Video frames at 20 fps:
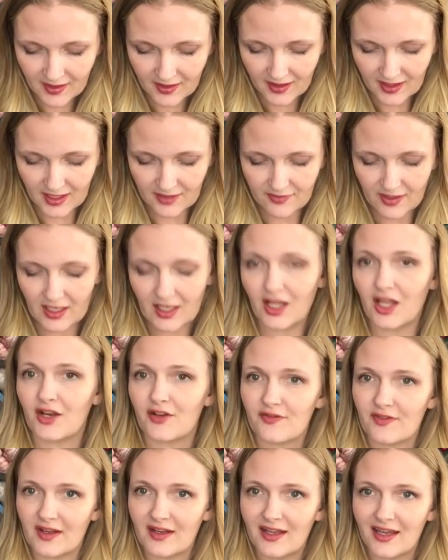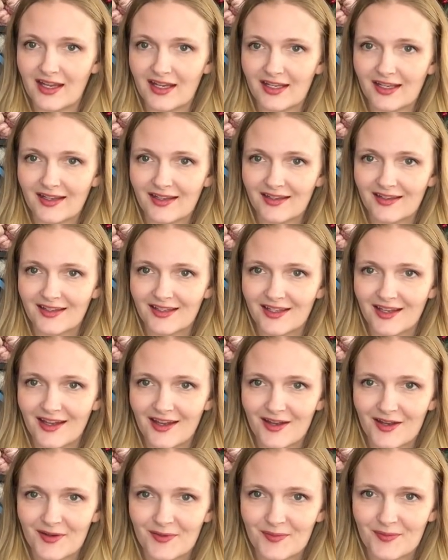And I've had a lot of fun adding
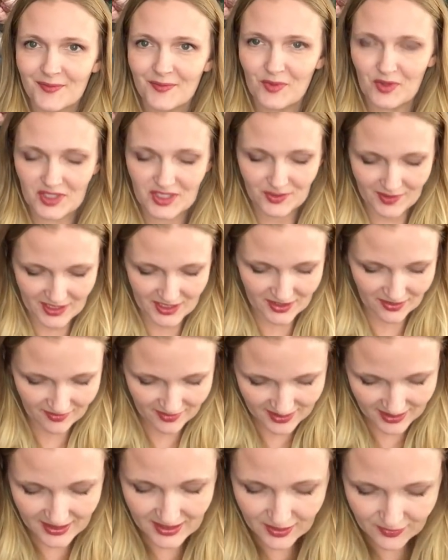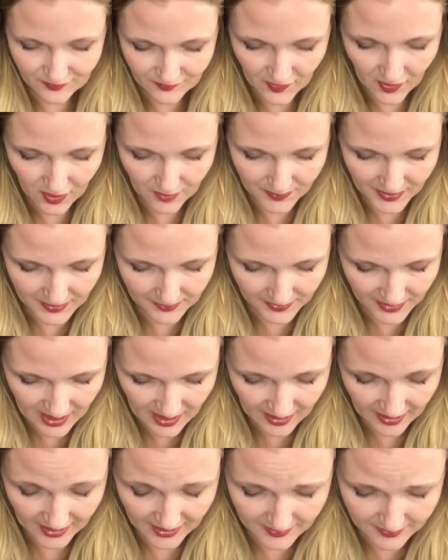more squares to this. I did fall a bit
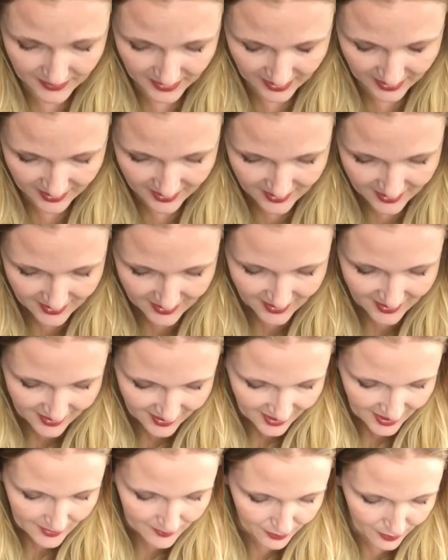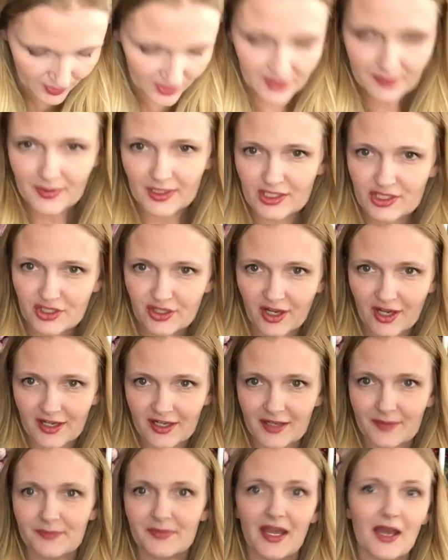behind, but I'm pretty much caught
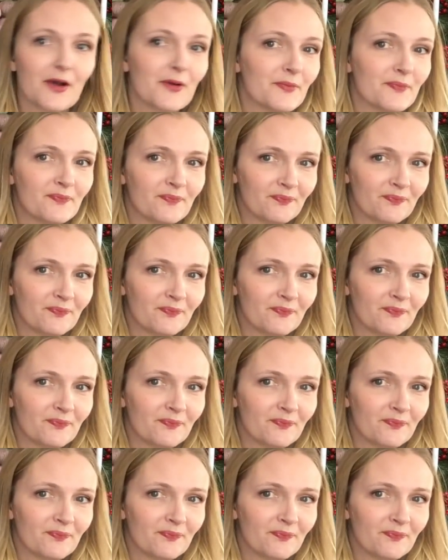up now.